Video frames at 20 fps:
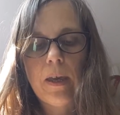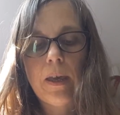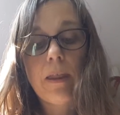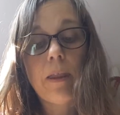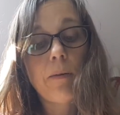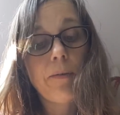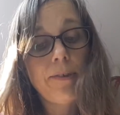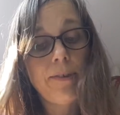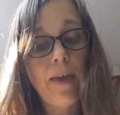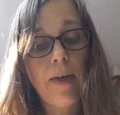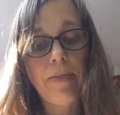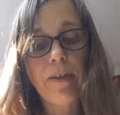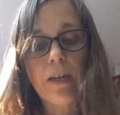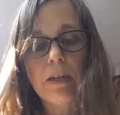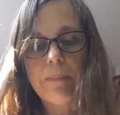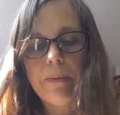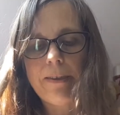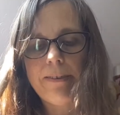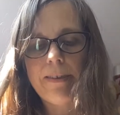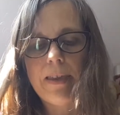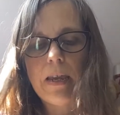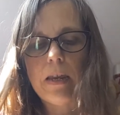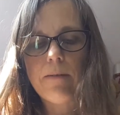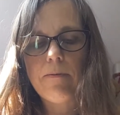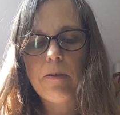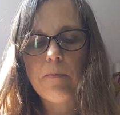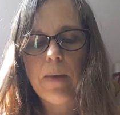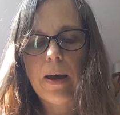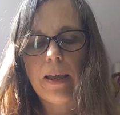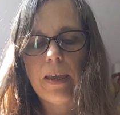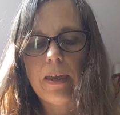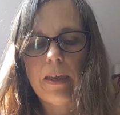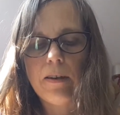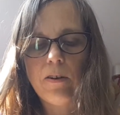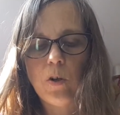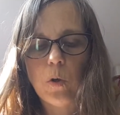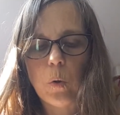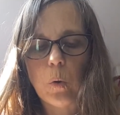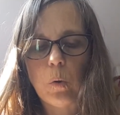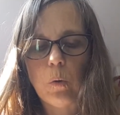There was nothing to be seen of the monkey
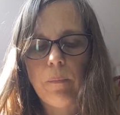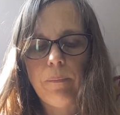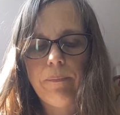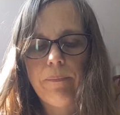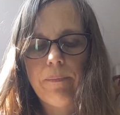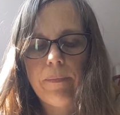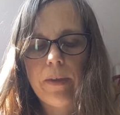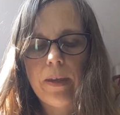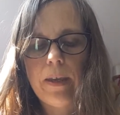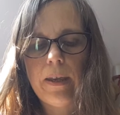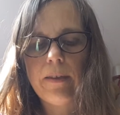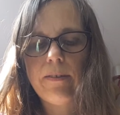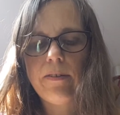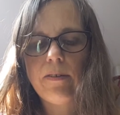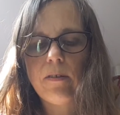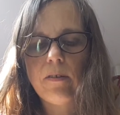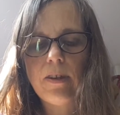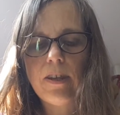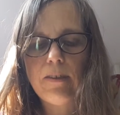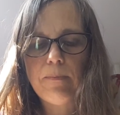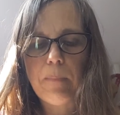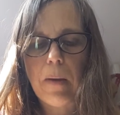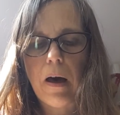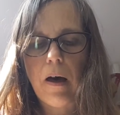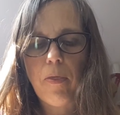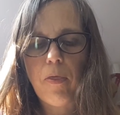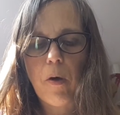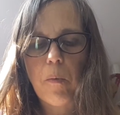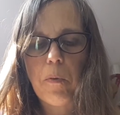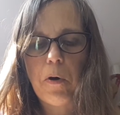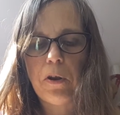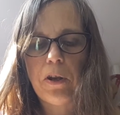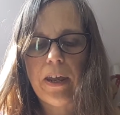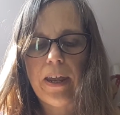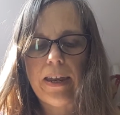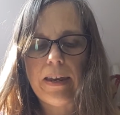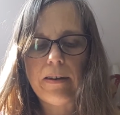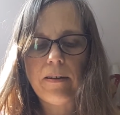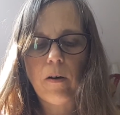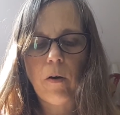at all. He had stood his bath up on
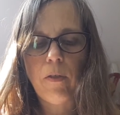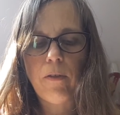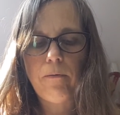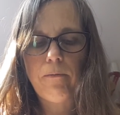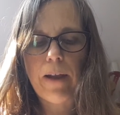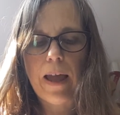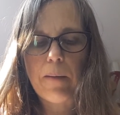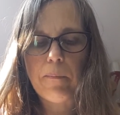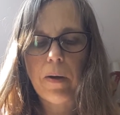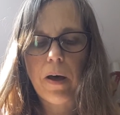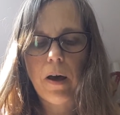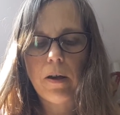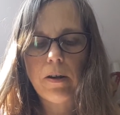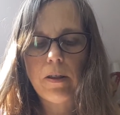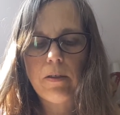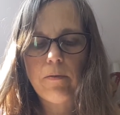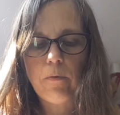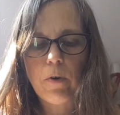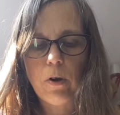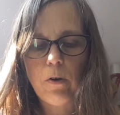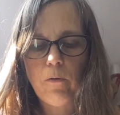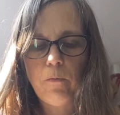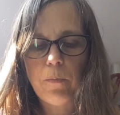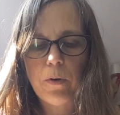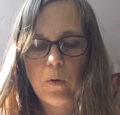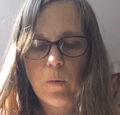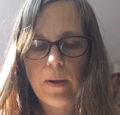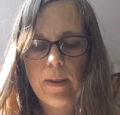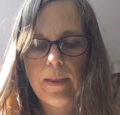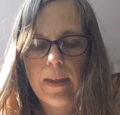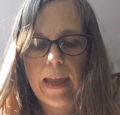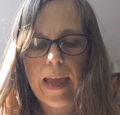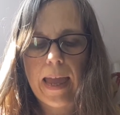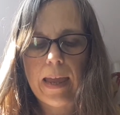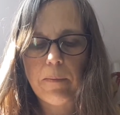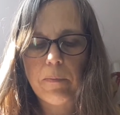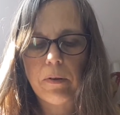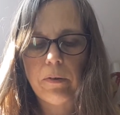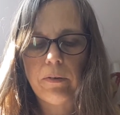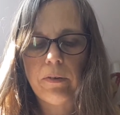end on the flat part of the roof between the
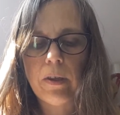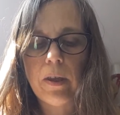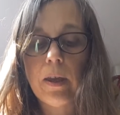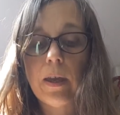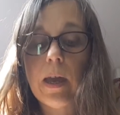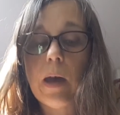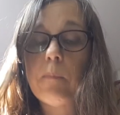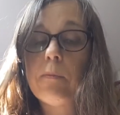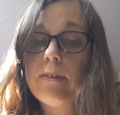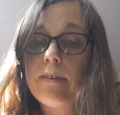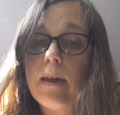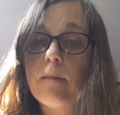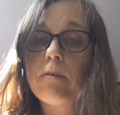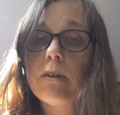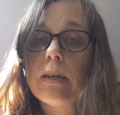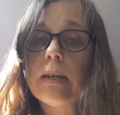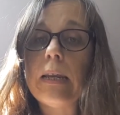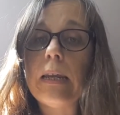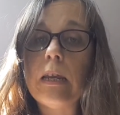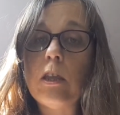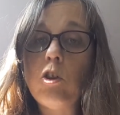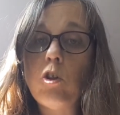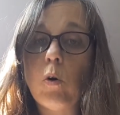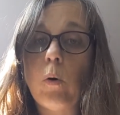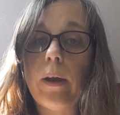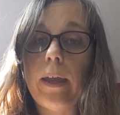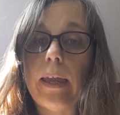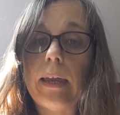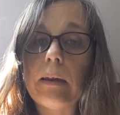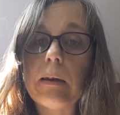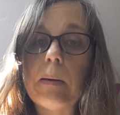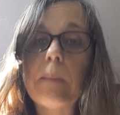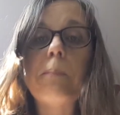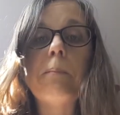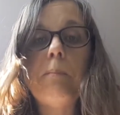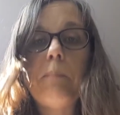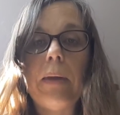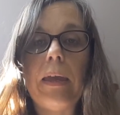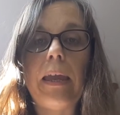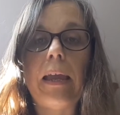gables and was evidently enjoying
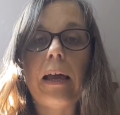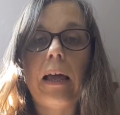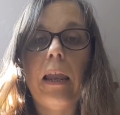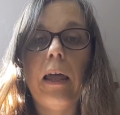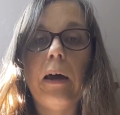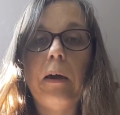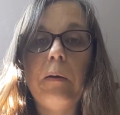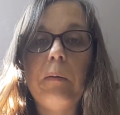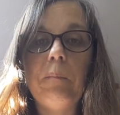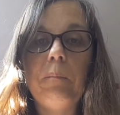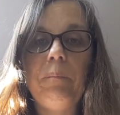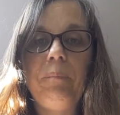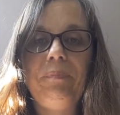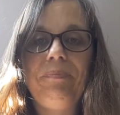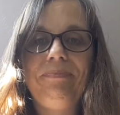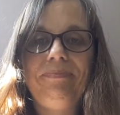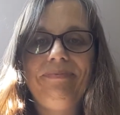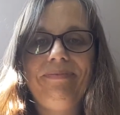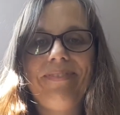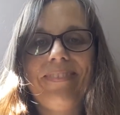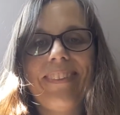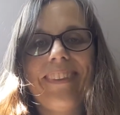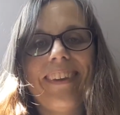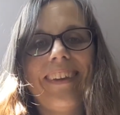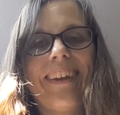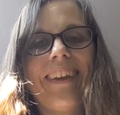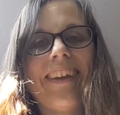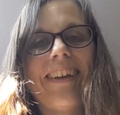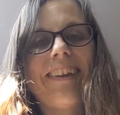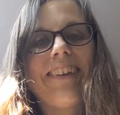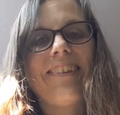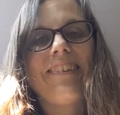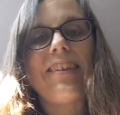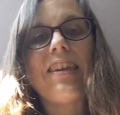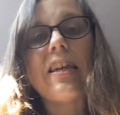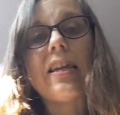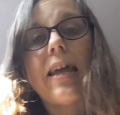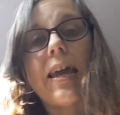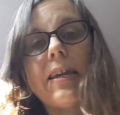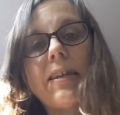being alone.
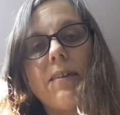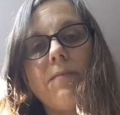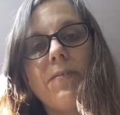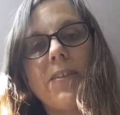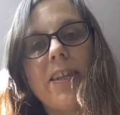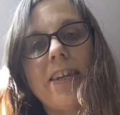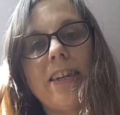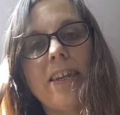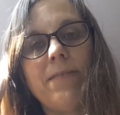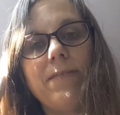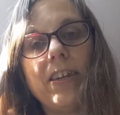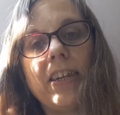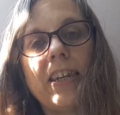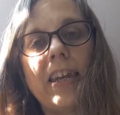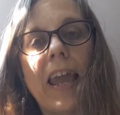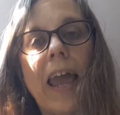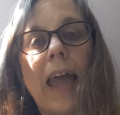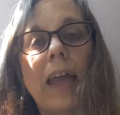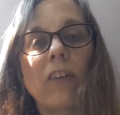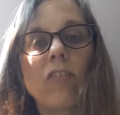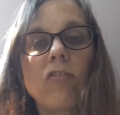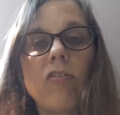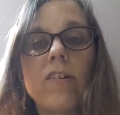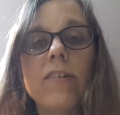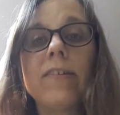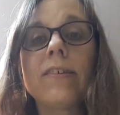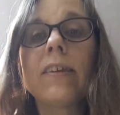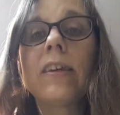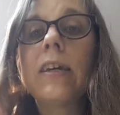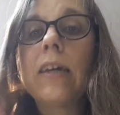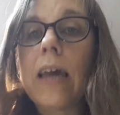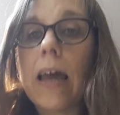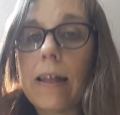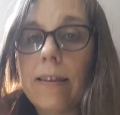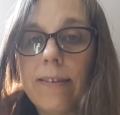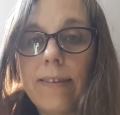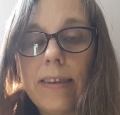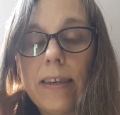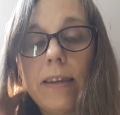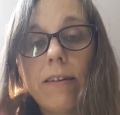See you later for the DVD extras,
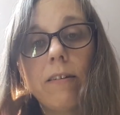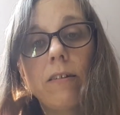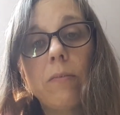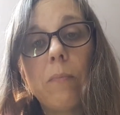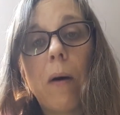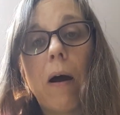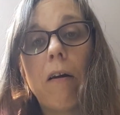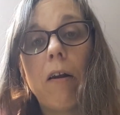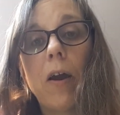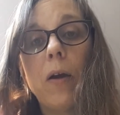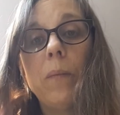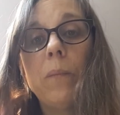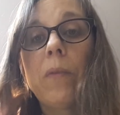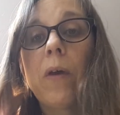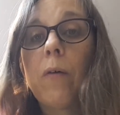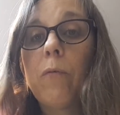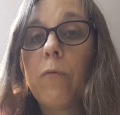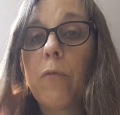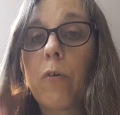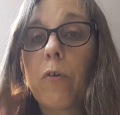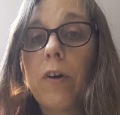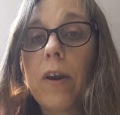and see you tomorrow for